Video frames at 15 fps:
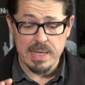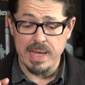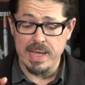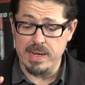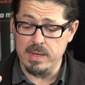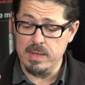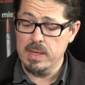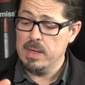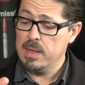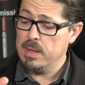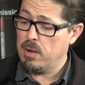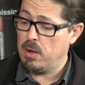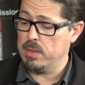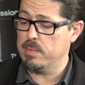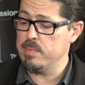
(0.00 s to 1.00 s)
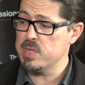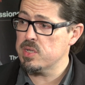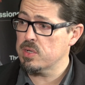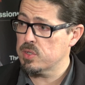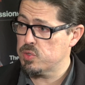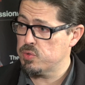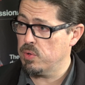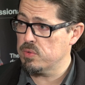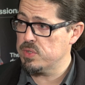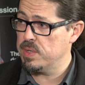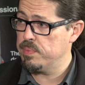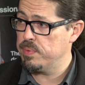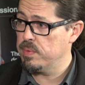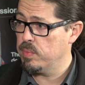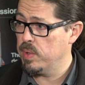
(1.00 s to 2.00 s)
And on the mission control ship,
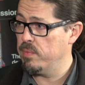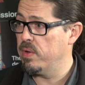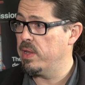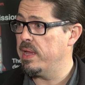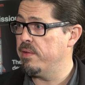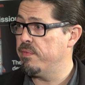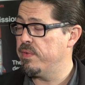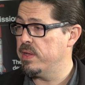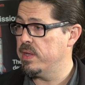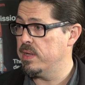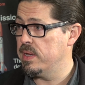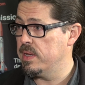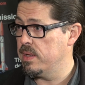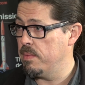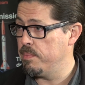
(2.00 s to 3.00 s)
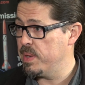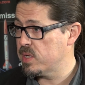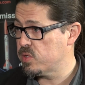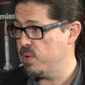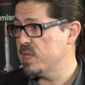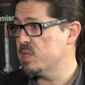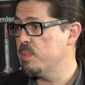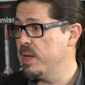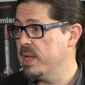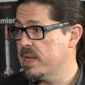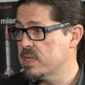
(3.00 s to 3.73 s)
we will have a big transmitting